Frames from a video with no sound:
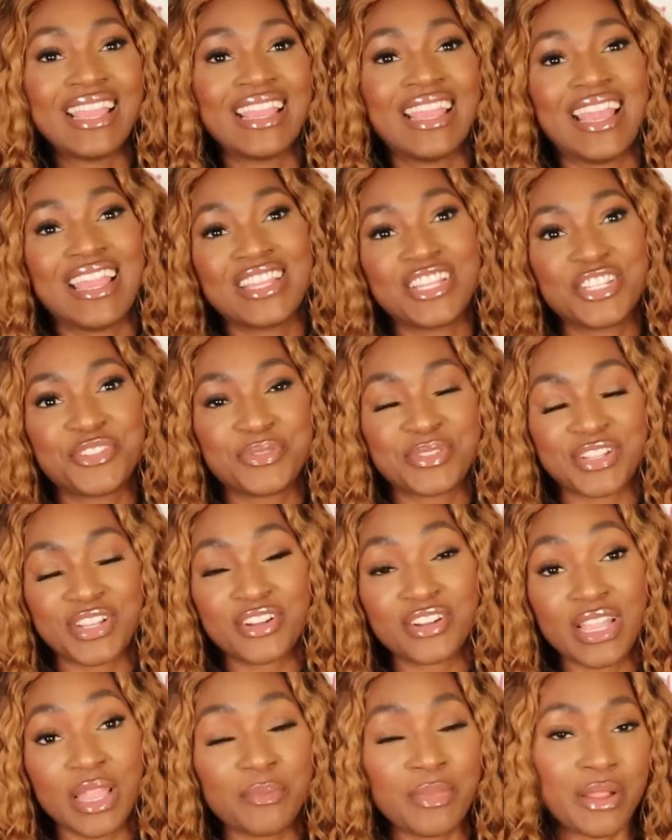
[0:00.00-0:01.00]
Hey YouTube, it's your
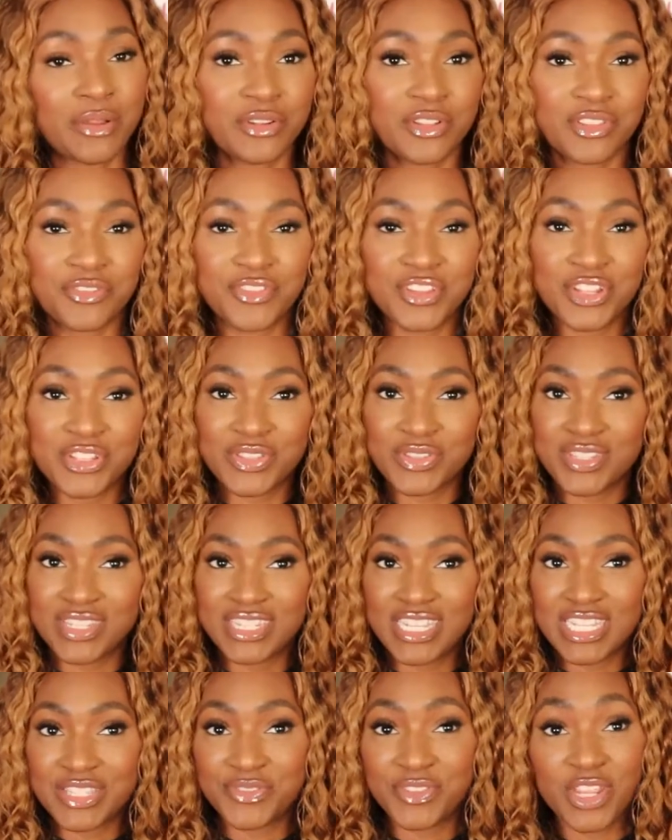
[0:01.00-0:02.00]
girl, came back with another video. So in
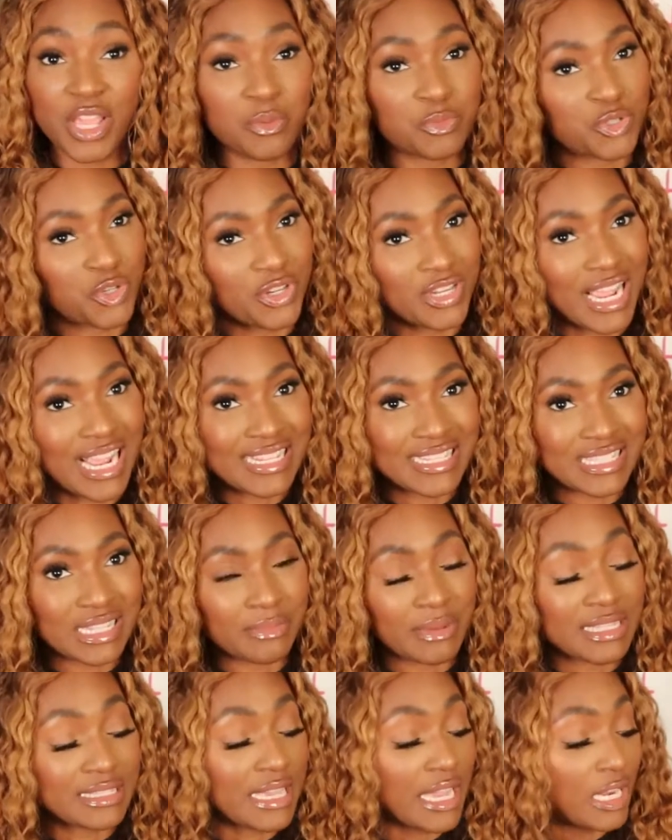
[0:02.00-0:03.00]
today's video, I'm sure you guys can tell
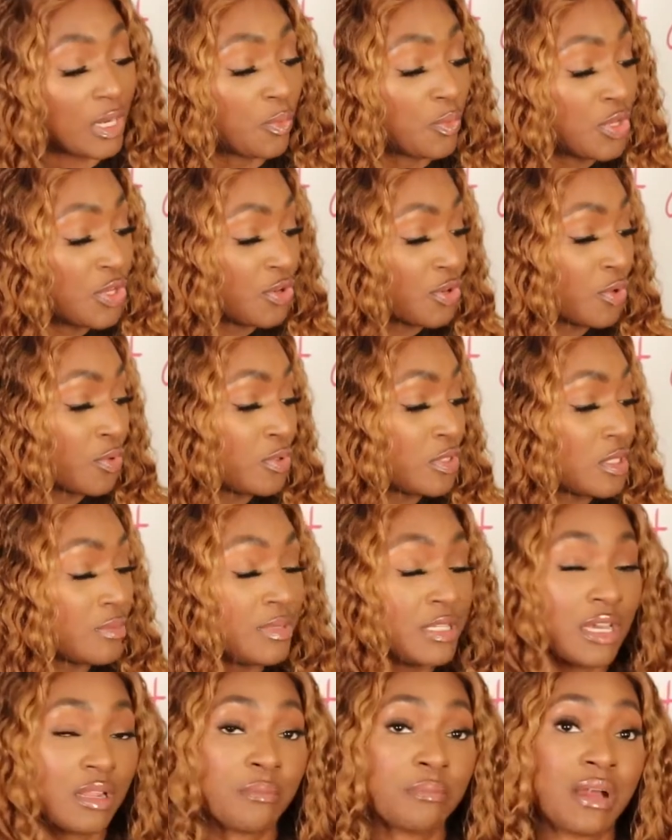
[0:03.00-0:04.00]
by the title, we are going to
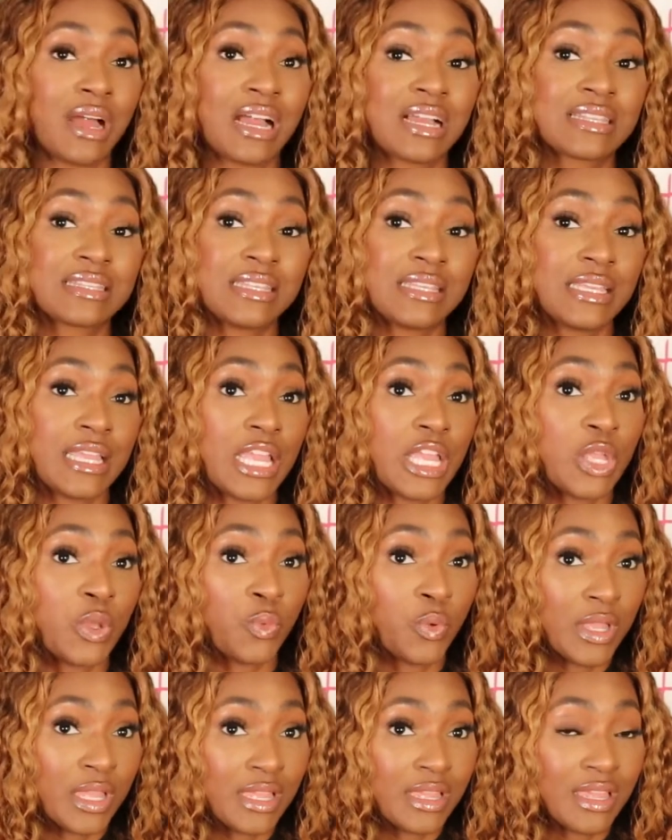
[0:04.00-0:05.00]
be unboxing a
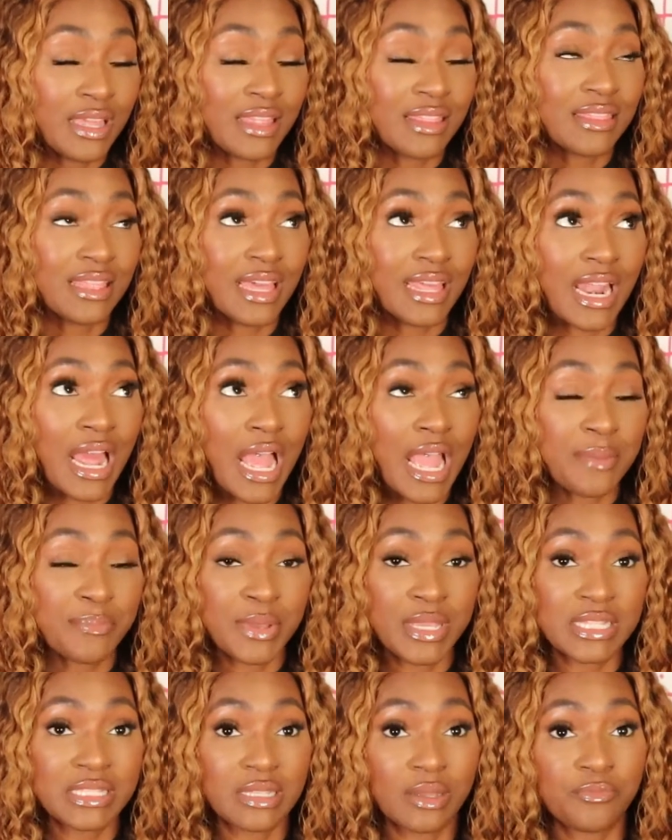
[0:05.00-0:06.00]
wig that I
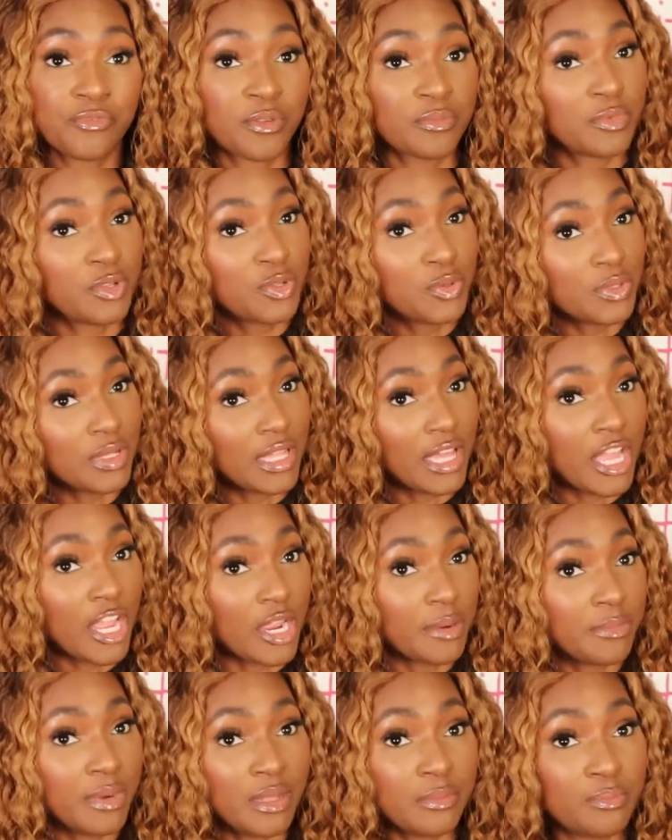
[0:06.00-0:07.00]
picked up from Nadula
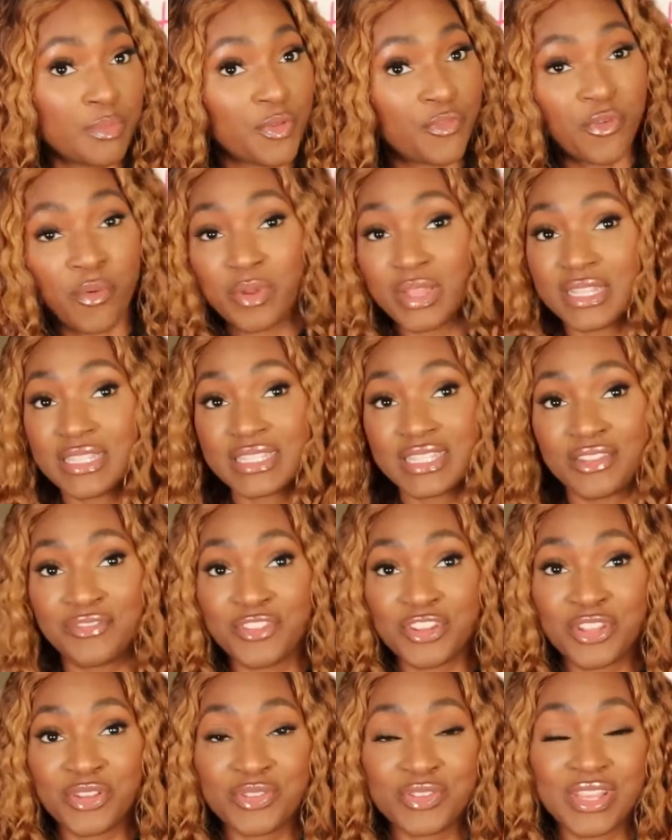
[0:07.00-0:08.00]
Hair. But before we get into the
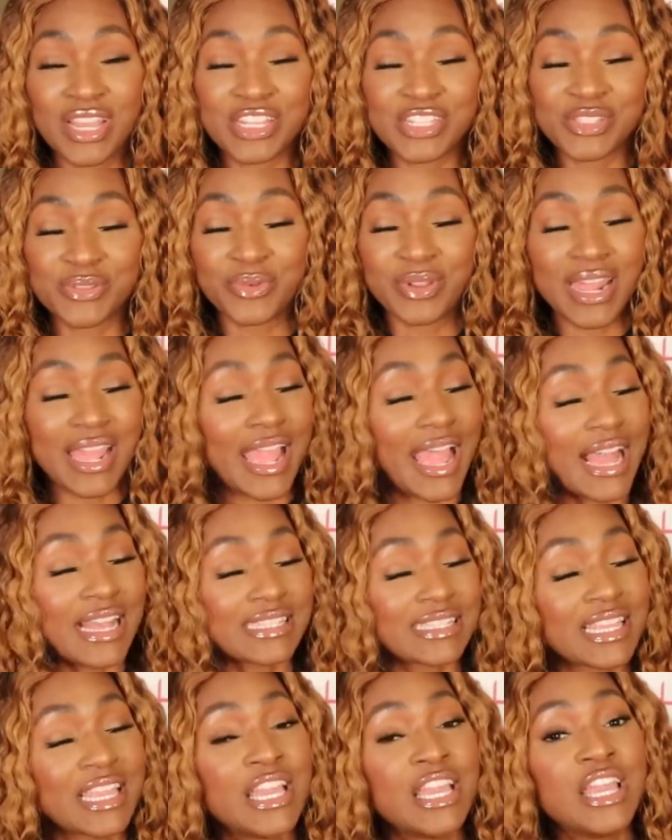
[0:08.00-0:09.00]
video, you guys know what I
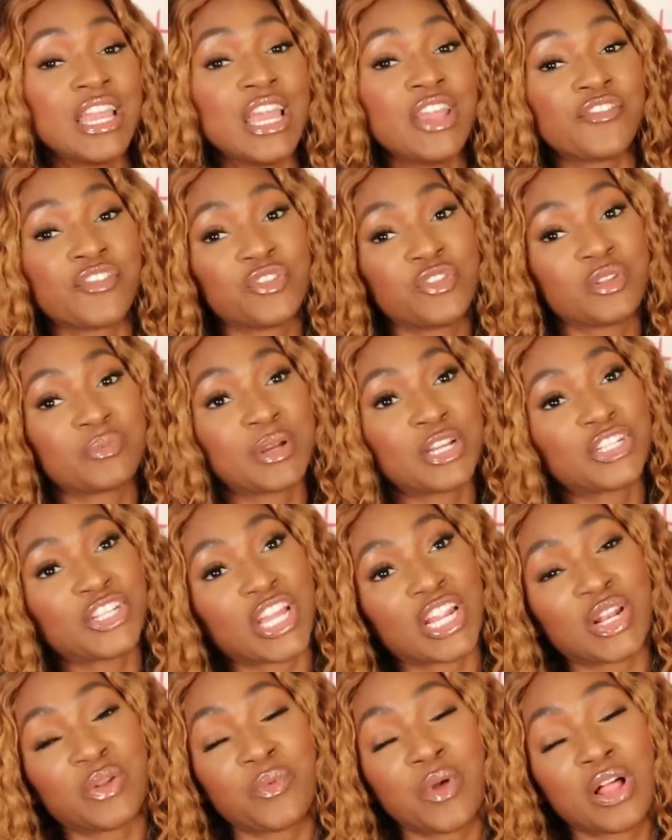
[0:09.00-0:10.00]
ask. If you're new to my
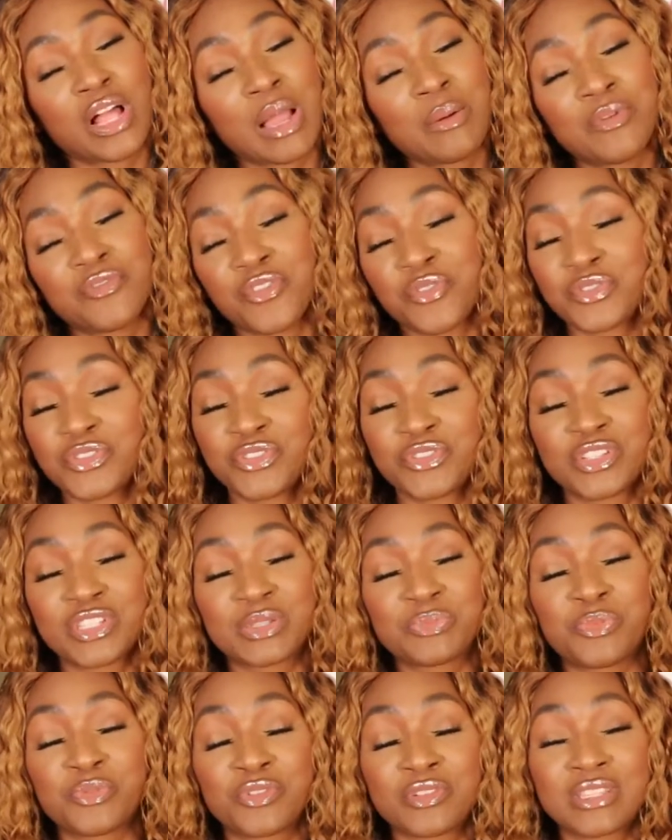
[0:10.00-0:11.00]
channel, welcome. If you're a returning
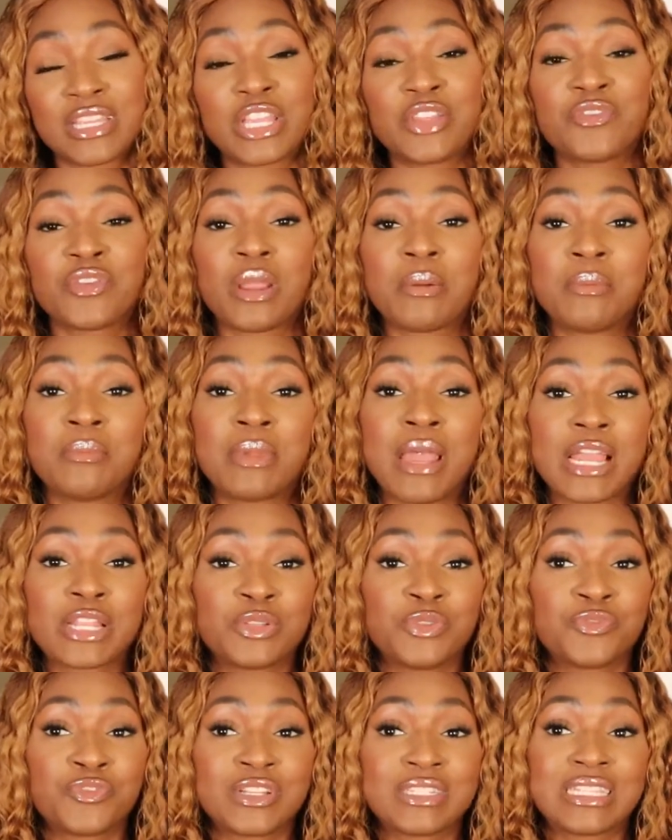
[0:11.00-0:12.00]
supporter, thank you for coming back.
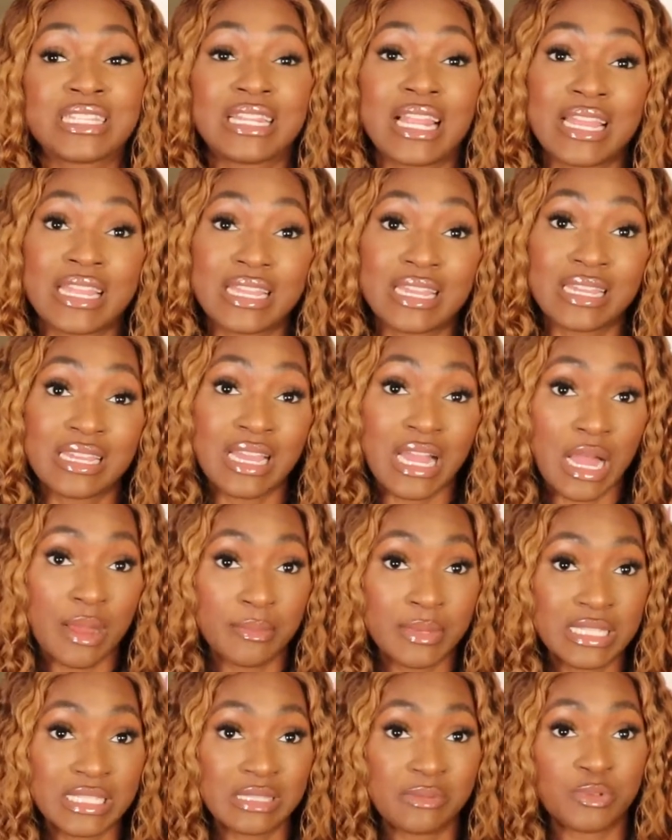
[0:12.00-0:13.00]
Don't forget to like,
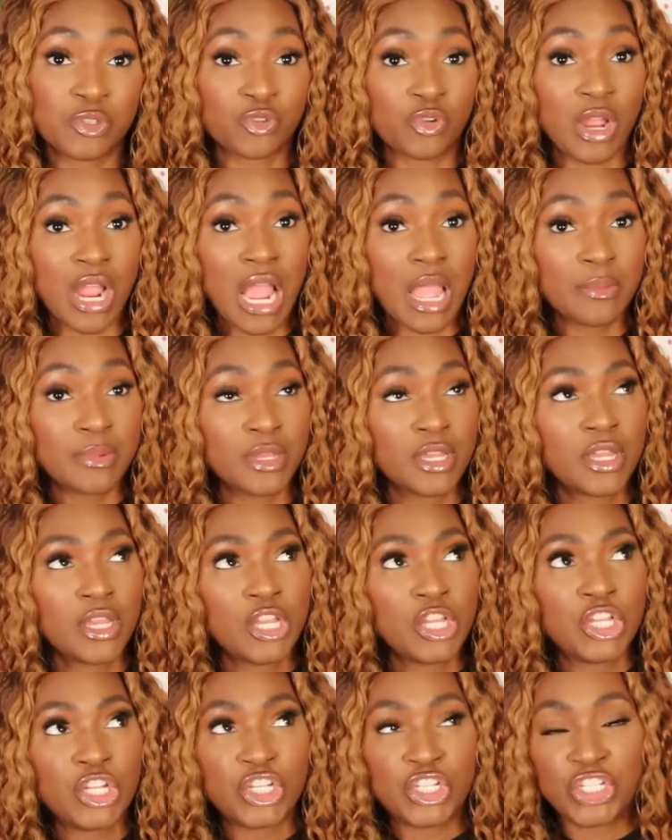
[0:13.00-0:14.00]
comment, subscribe,
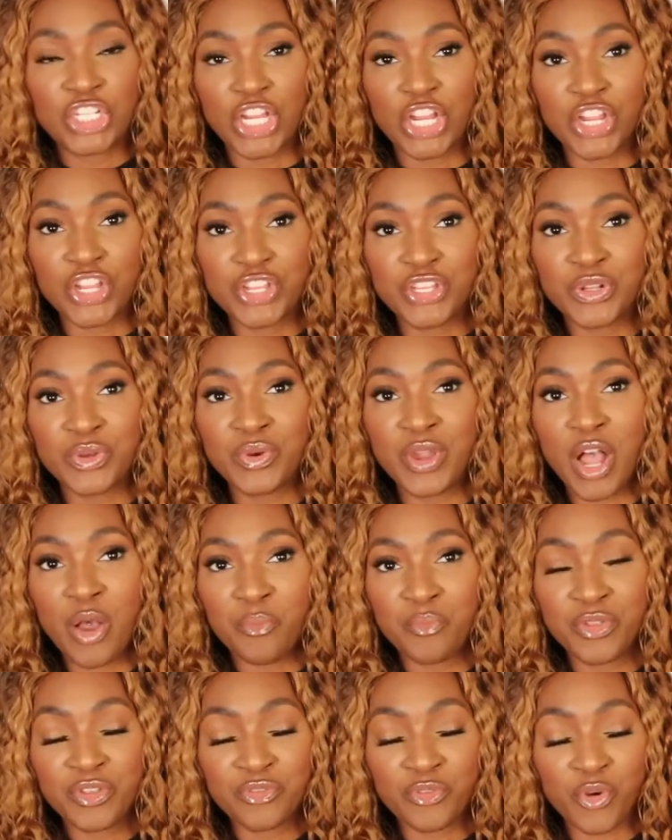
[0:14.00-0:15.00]
share, you know, help
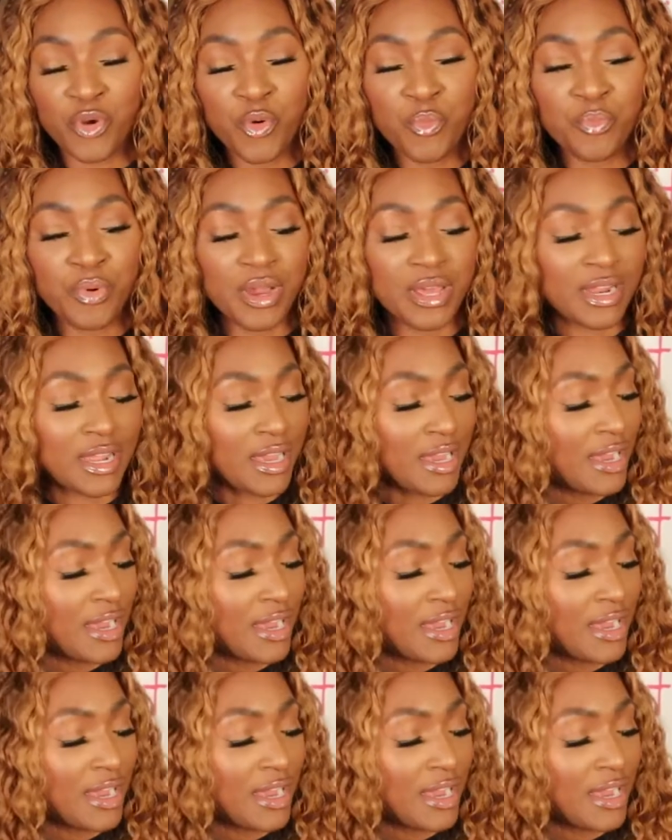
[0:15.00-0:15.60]
me grow. But